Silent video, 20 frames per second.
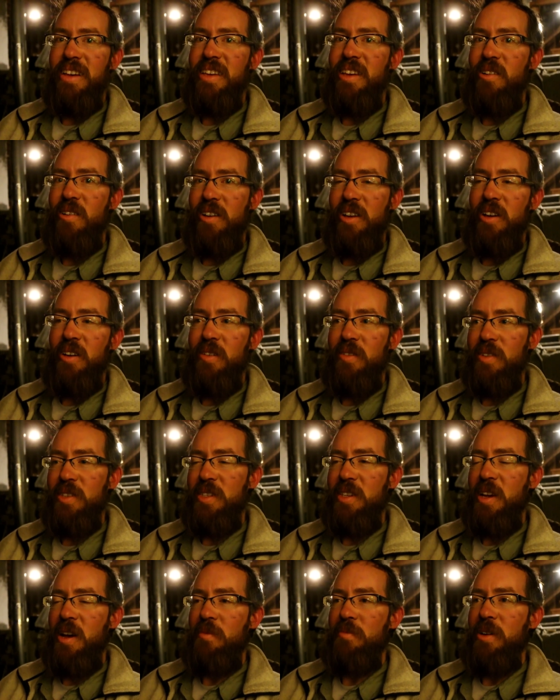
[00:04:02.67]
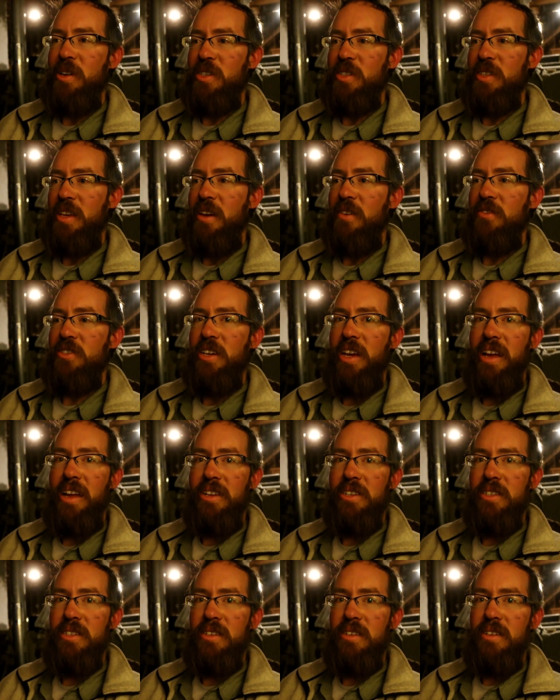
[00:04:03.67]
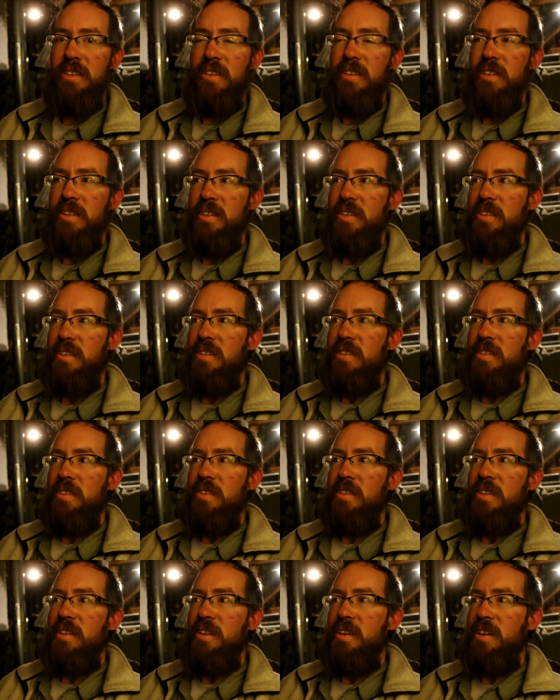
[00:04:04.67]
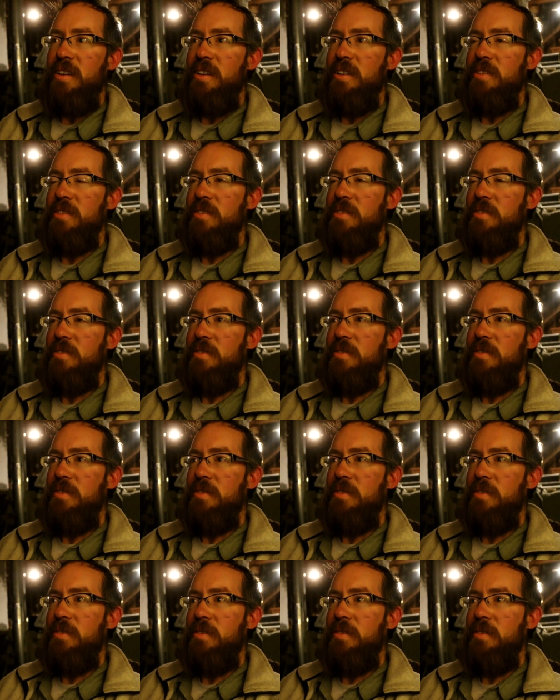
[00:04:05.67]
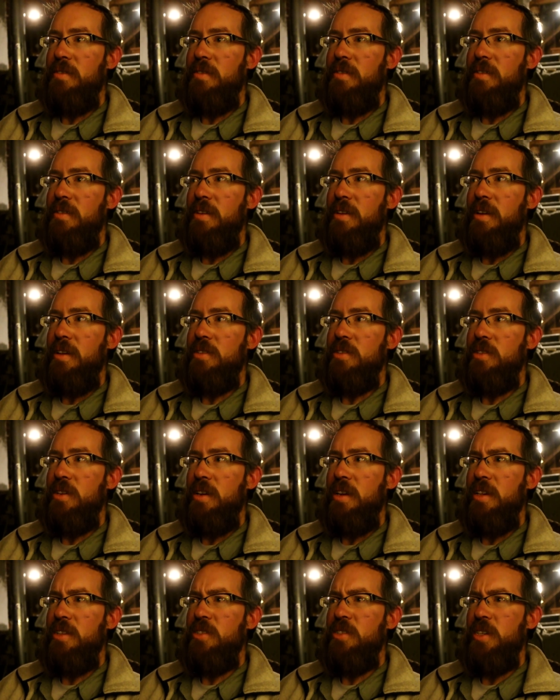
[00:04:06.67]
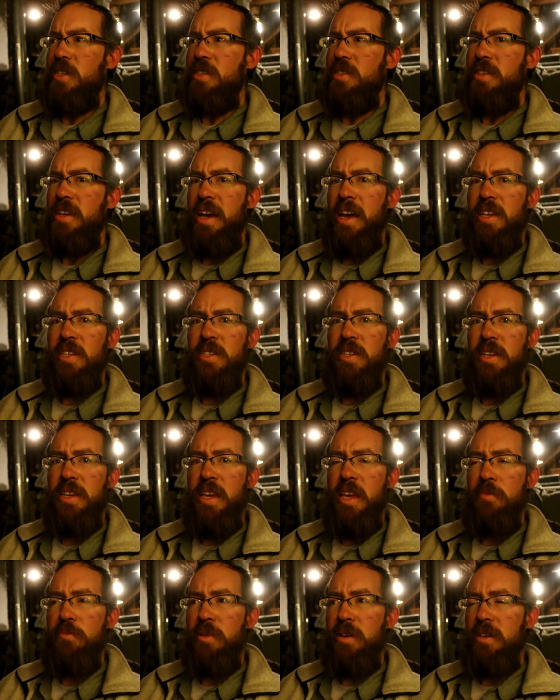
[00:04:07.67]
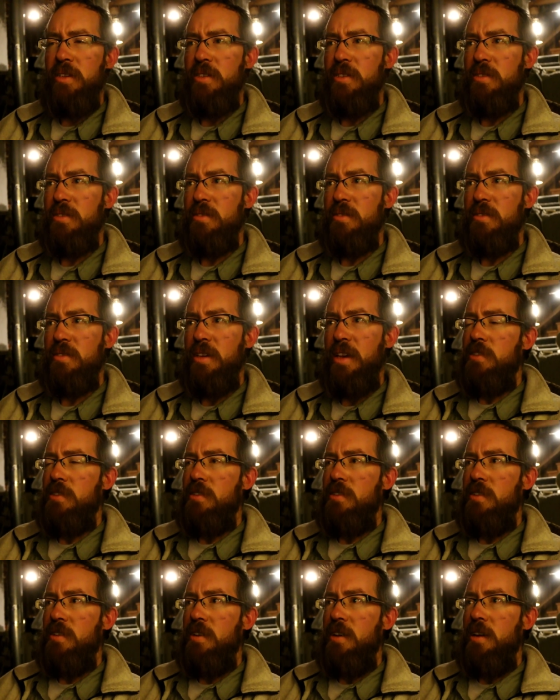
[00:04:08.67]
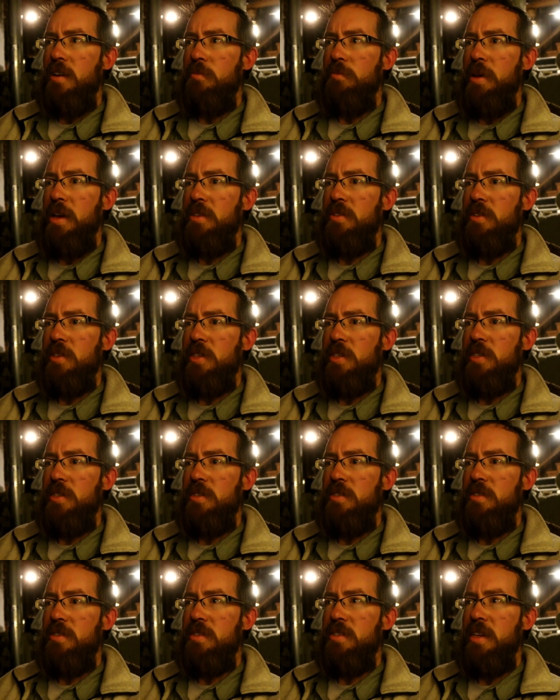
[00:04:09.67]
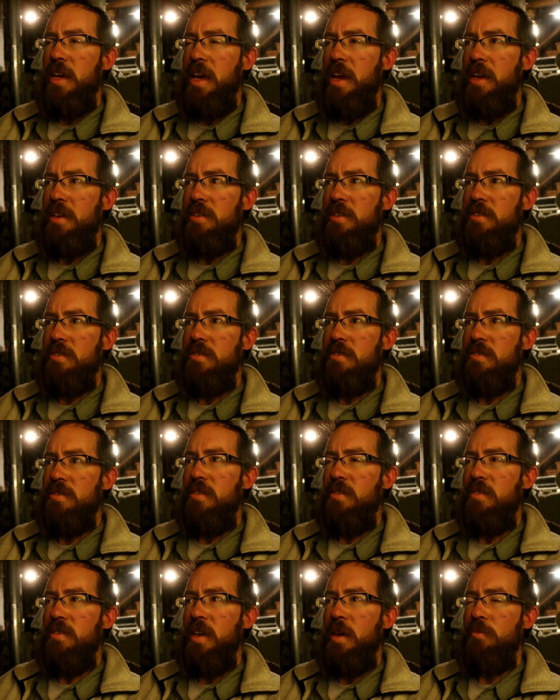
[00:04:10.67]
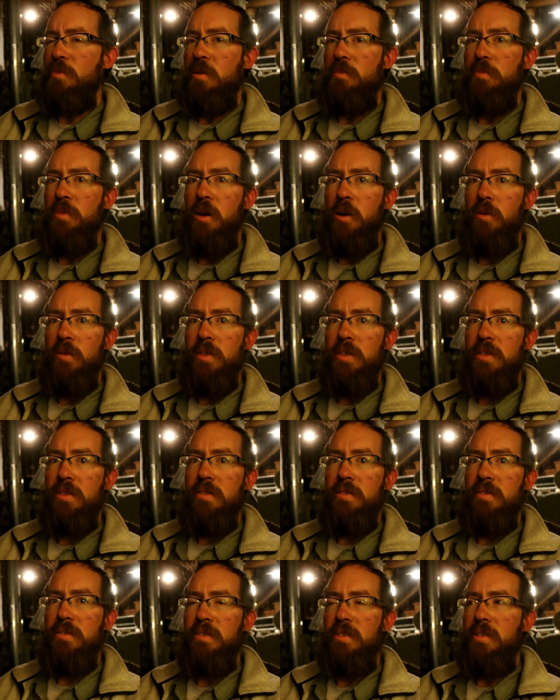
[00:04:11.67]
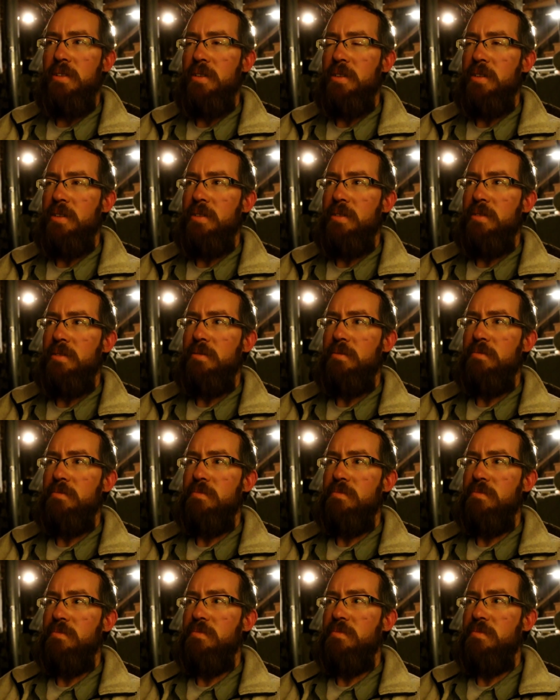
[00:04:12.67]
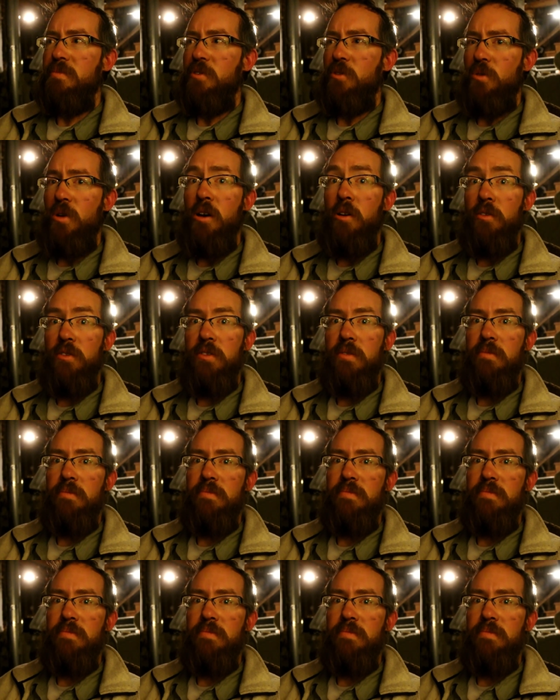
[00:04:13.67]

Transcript: a year ago and see how much they've changed and it's, it's just nice to keep us in a mental state that promotes growth.